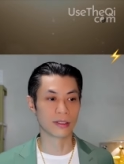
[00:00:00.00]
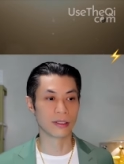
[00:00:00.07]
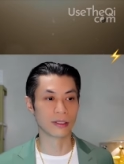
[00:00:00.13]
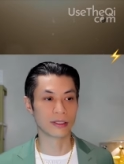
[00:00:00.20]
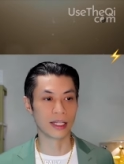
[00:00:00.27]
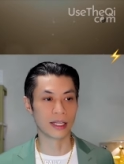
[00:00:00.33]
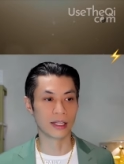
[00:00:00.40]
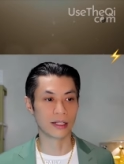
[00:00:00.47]

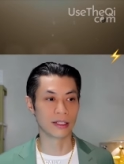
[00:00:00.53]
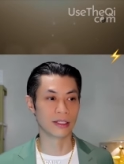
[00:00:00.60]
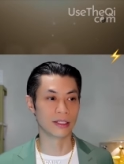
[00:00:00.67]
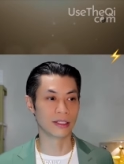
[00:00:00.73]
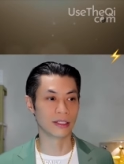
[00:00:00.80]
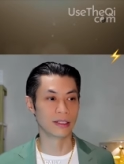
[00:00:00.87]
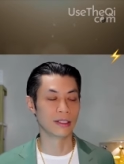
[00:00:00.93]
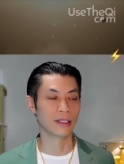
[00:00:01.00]

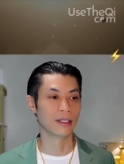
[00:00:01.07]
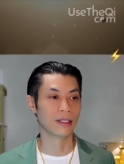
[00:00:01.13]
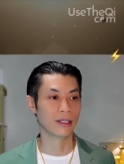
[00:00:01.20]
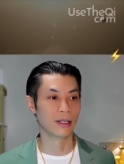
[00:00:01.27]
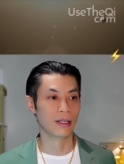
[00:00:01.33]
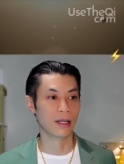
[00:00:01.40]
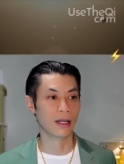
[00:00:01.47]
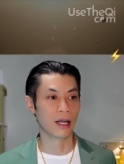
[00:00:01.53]
daily
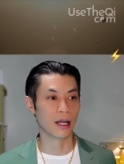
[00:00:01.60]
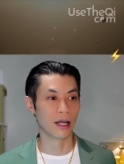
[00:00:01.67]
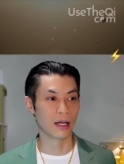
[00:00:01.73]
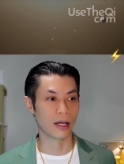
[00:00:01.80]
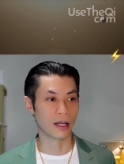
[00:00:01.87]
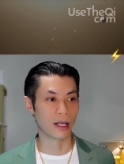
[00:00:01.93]
uh,